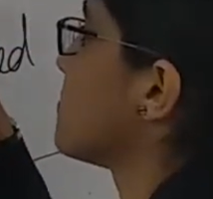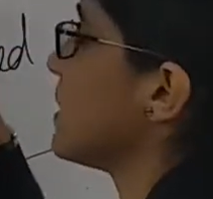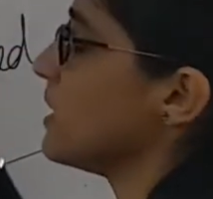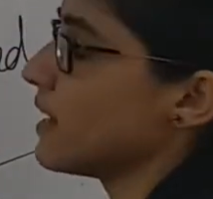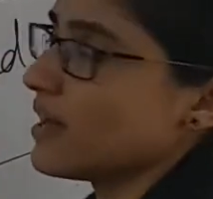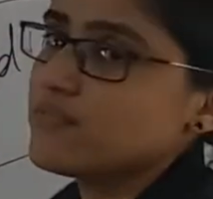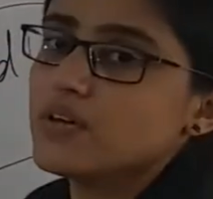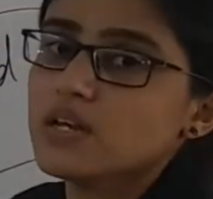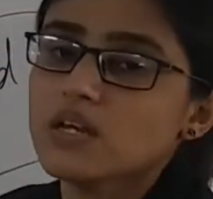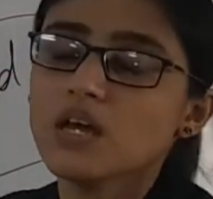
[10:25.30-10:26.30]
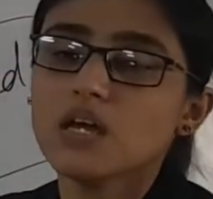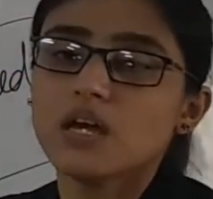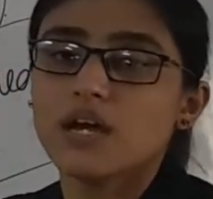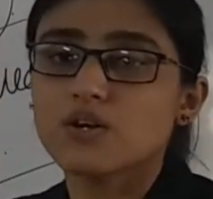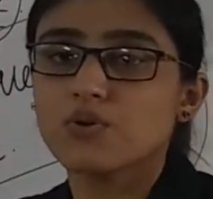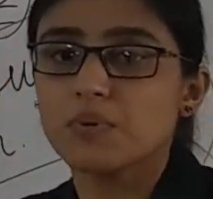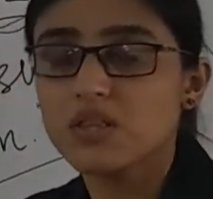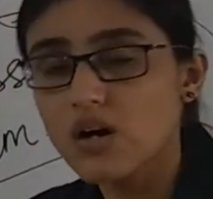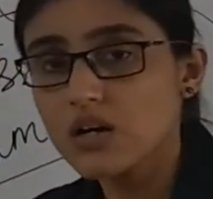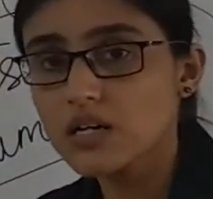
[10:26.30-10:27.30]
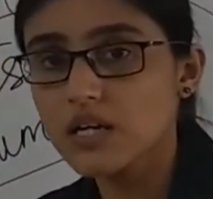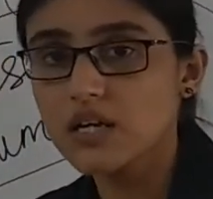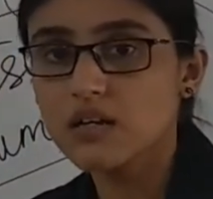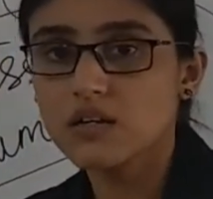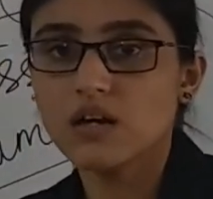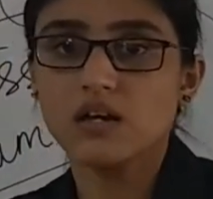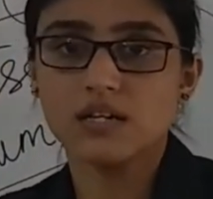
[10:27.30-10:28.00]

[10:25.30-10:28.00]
could be 11, it could be 13.